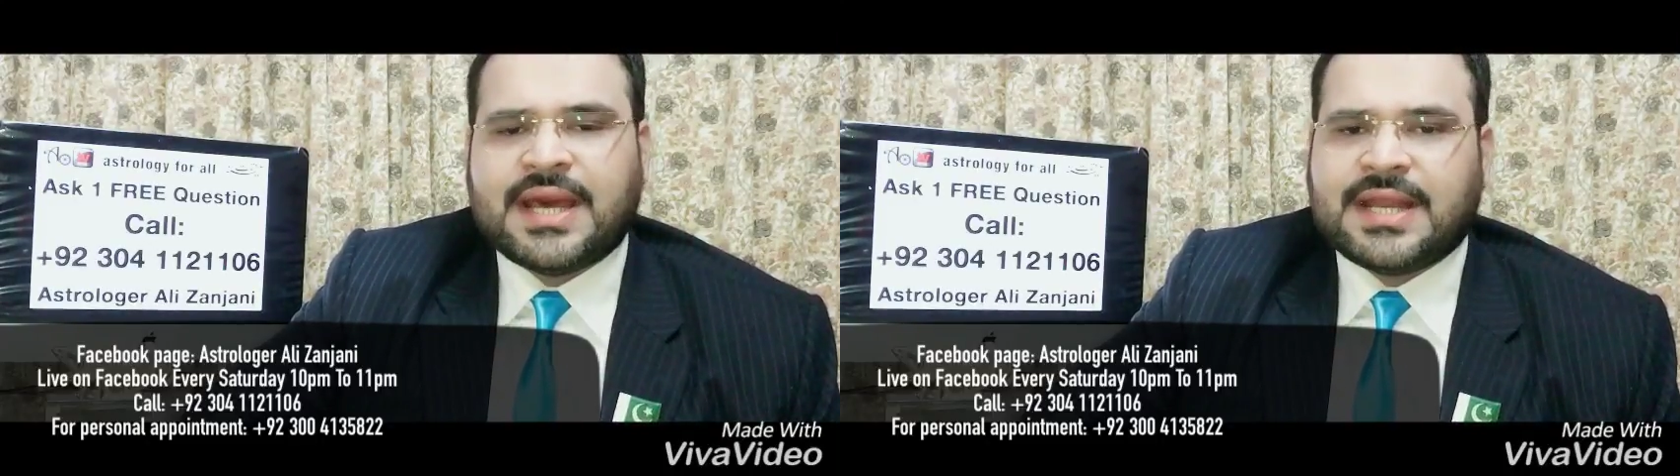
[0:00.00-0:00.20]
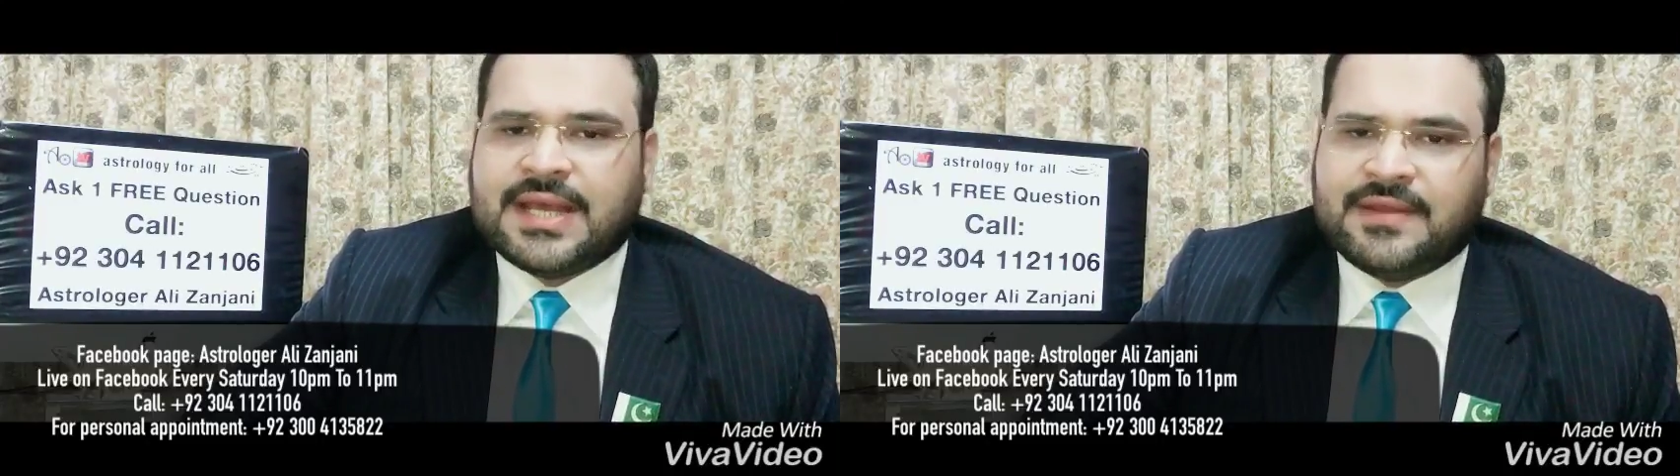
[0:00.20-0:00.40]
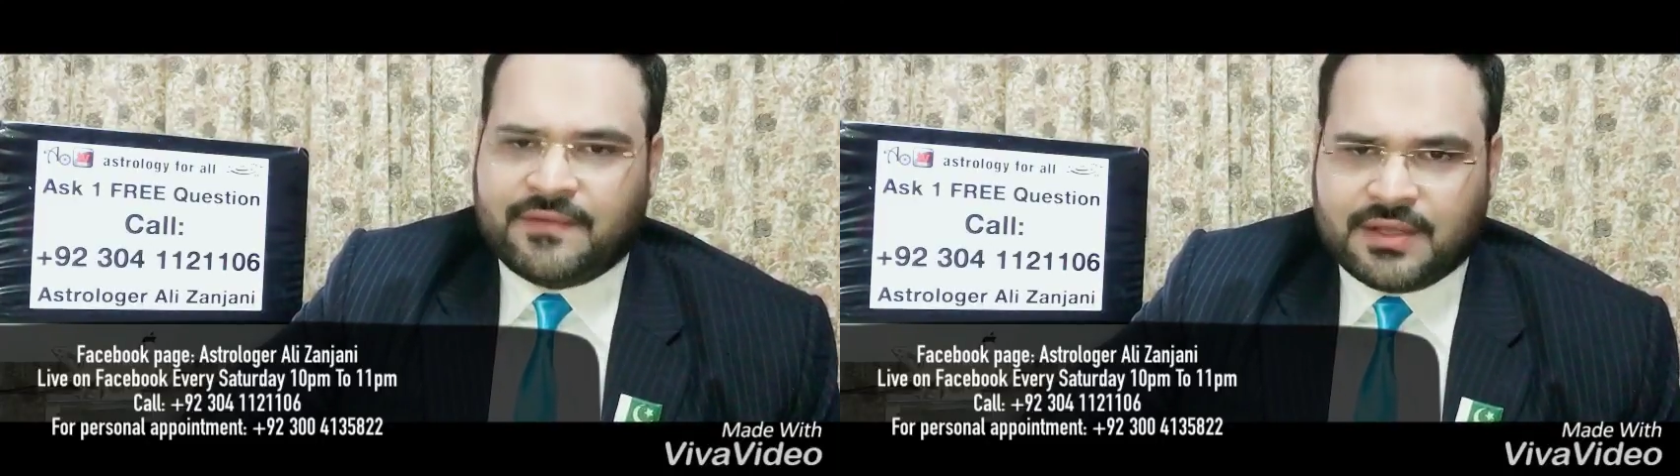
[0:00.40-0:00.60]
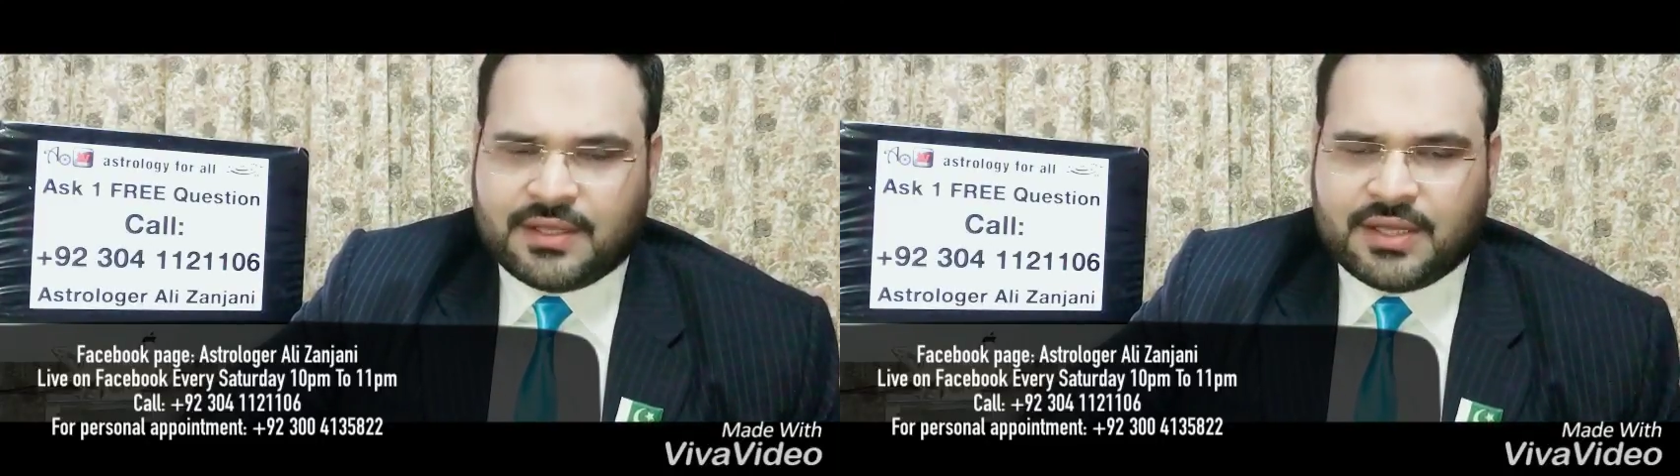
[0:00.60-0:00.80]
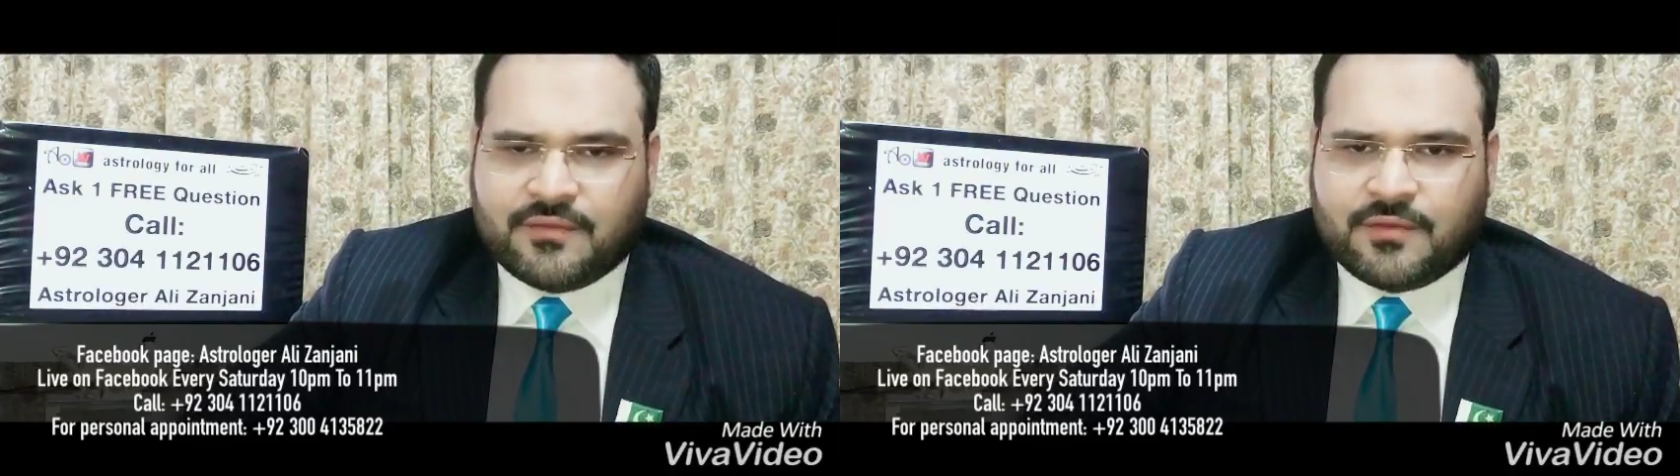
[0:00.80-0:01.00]
and any
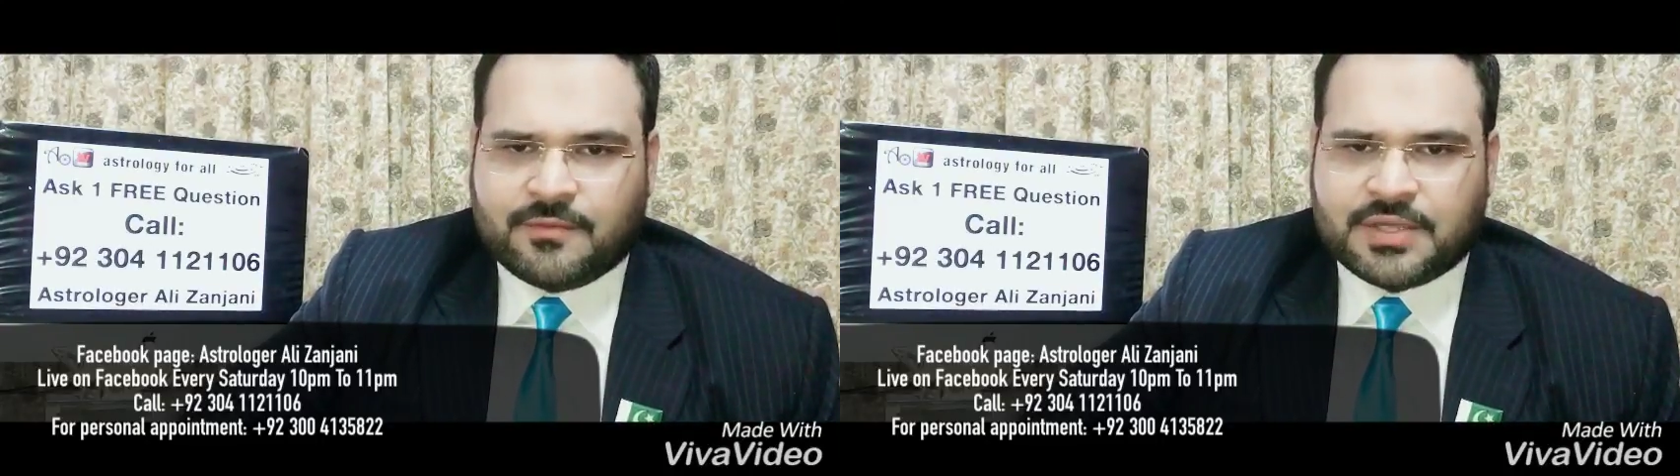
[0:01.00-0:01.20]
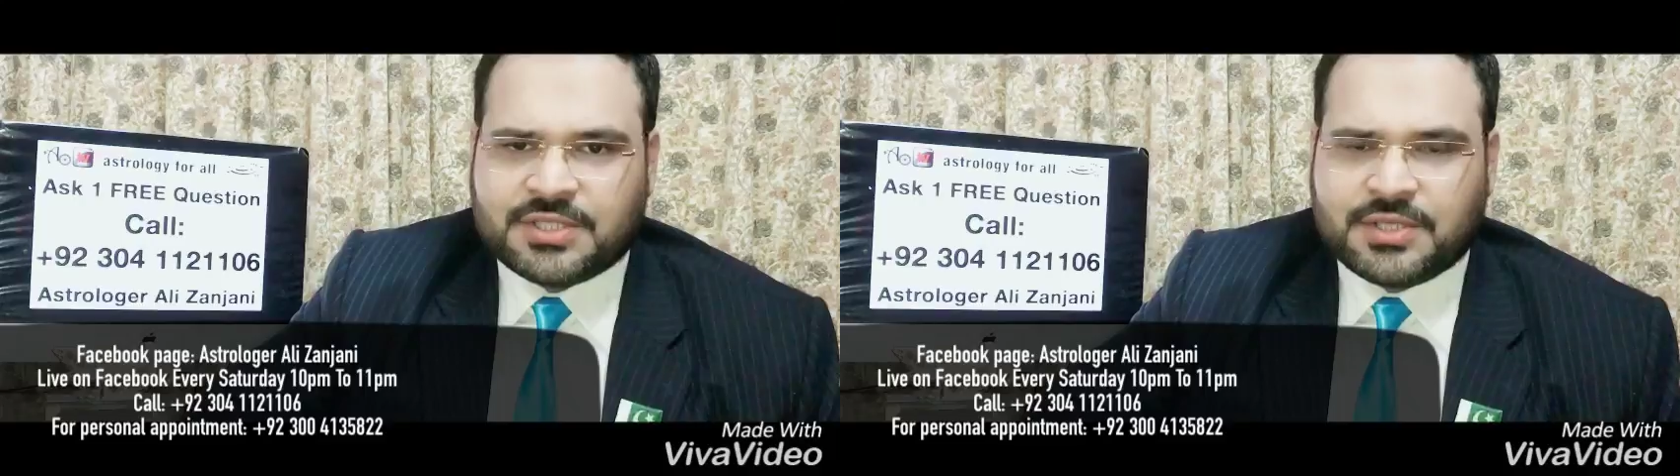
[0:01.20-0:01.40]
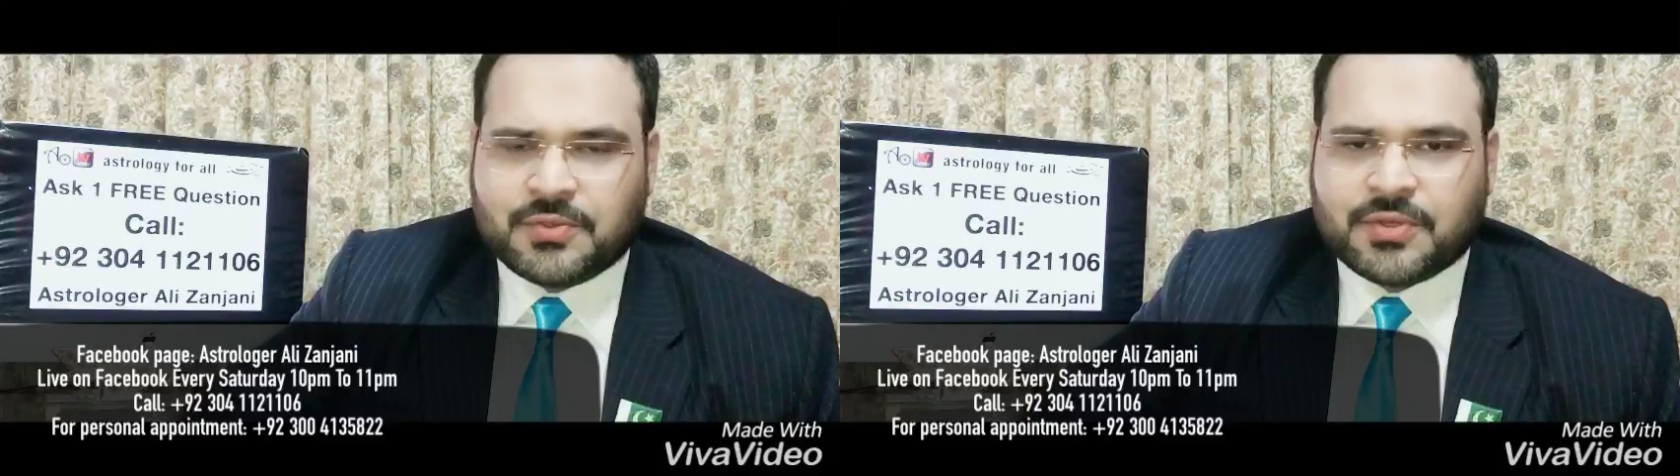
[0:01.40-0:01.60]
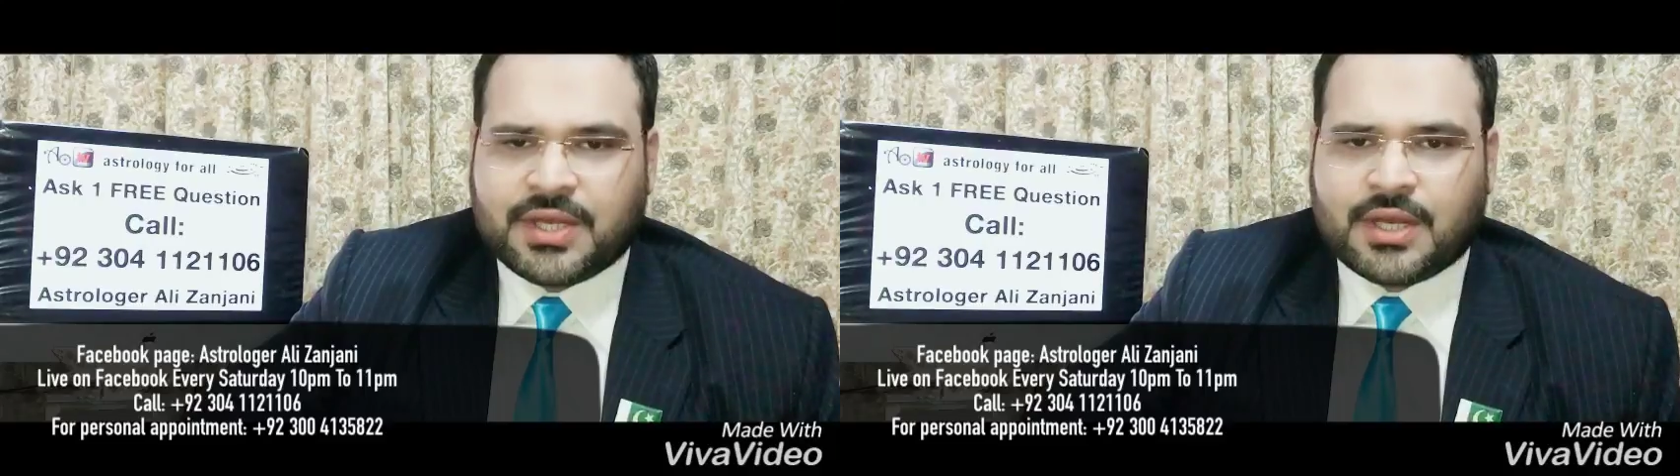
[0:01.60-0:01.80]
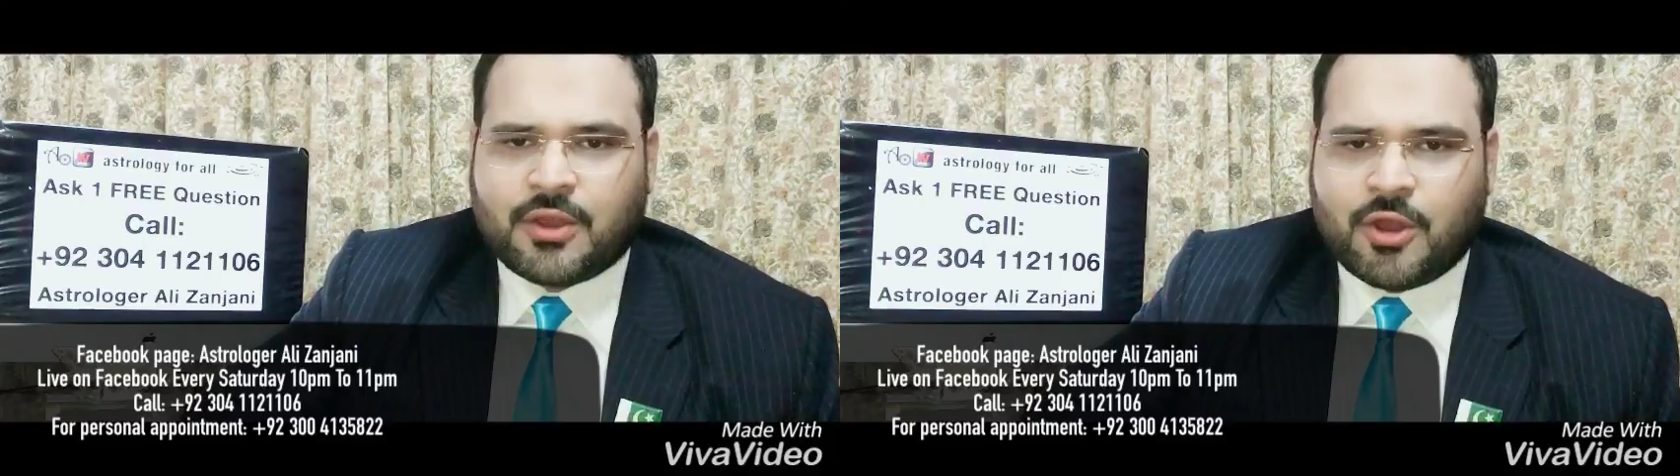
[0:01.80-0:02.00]
further information you
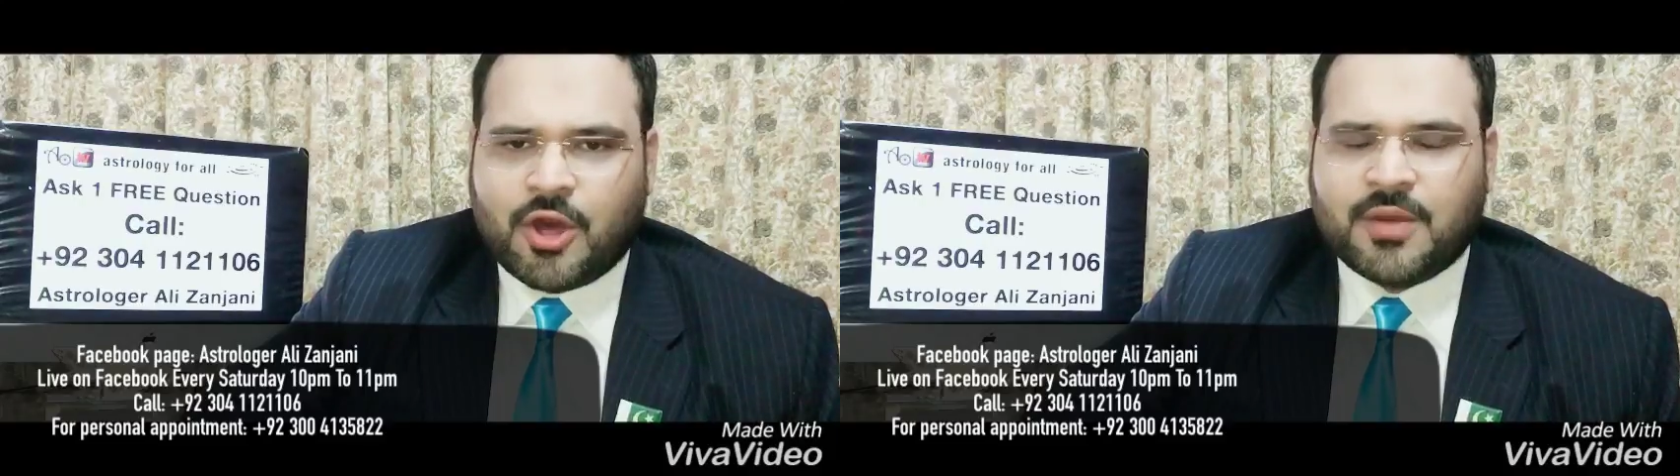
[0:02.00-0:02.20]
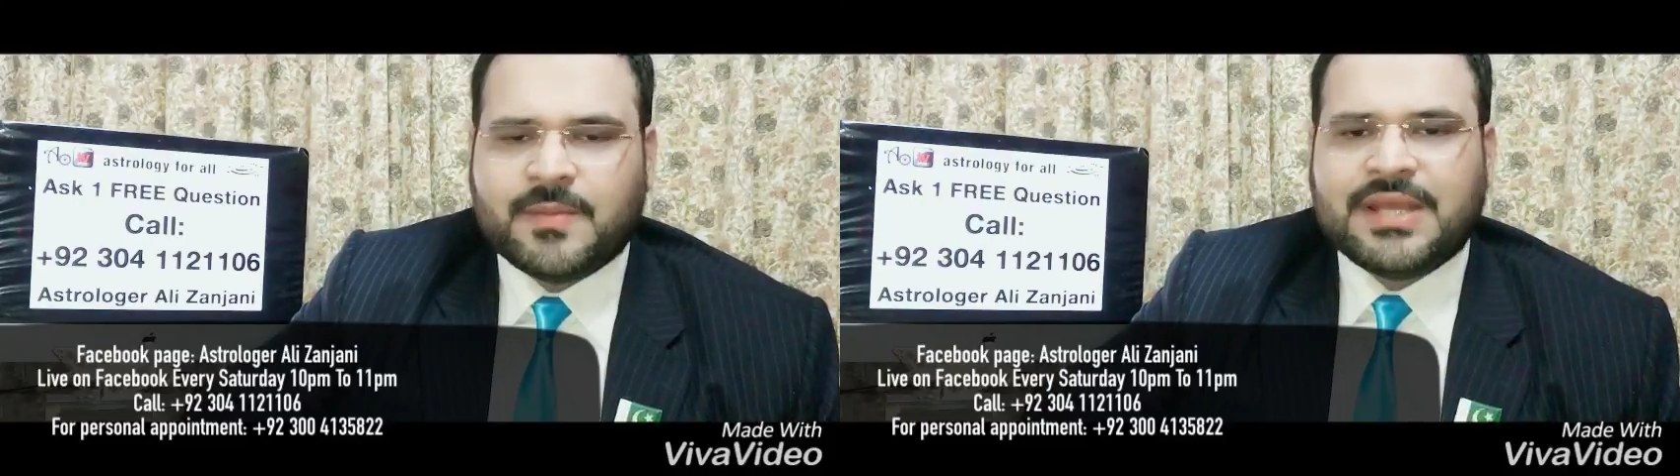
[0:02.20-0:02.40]
can call